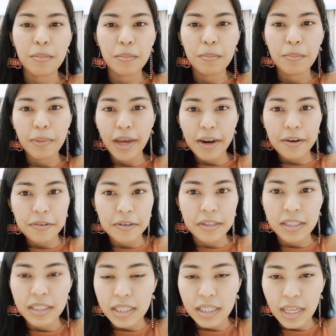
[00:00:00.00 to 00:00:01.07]

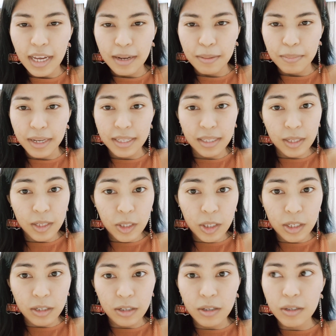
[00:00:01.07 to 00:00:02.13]
parents and my
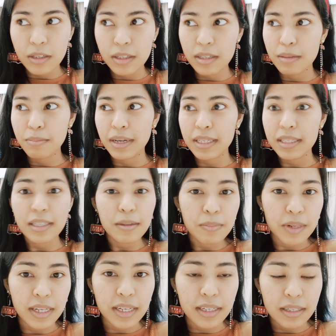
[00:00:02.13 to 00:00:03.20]
sisters, my
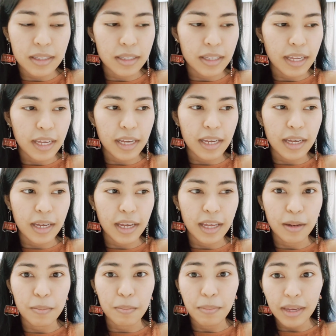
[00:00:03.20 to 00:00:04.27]
siblings, and
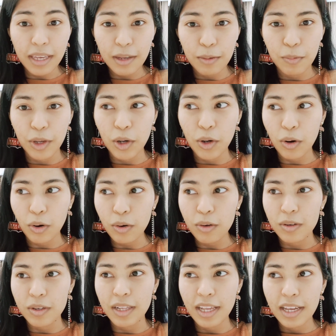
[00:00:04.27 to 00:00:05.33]
me, we
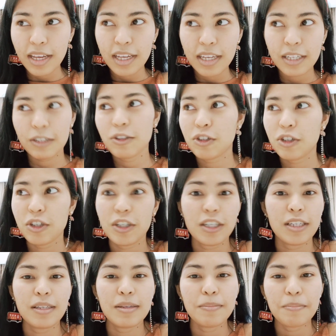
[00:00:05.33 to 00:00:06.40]
all
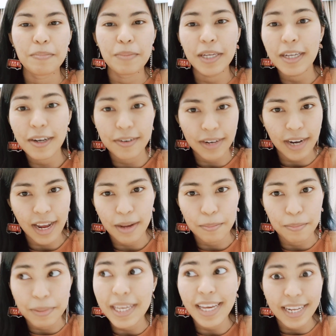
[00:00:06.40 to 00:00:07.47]
just be
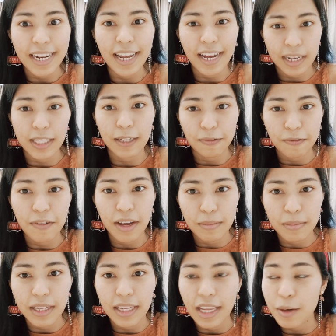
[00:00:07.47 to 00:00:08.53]
an active
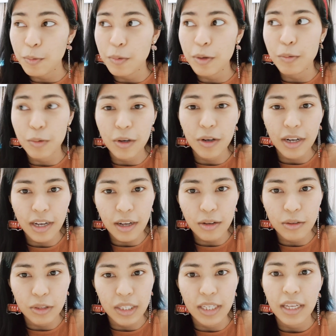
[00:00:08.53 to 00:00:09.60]
family. Like, we work
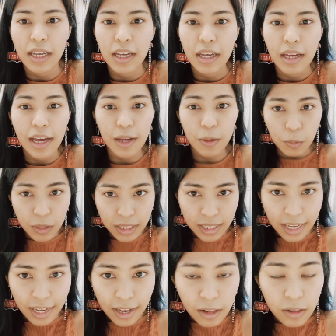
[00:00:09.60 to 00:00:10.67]
out and we stay
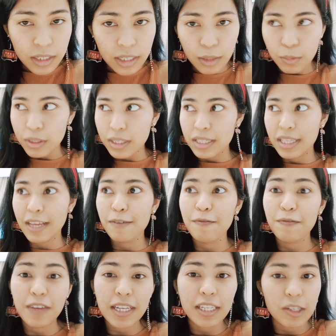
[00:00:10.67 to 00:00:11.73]
healthy, we stay
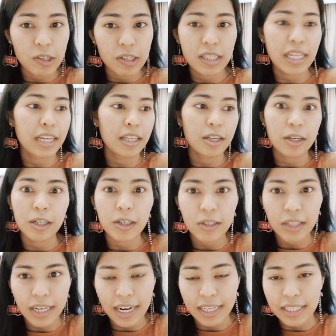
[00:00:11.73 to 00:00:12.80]
fit, just like the girl that
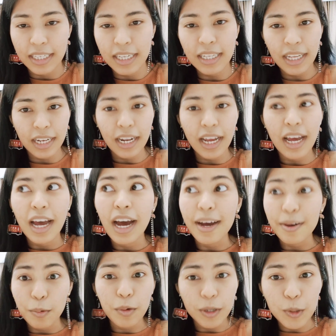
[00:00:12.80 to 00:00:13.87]
I see, that I
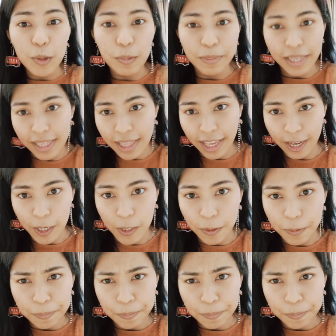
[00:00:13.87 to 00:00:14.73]
want to be like her.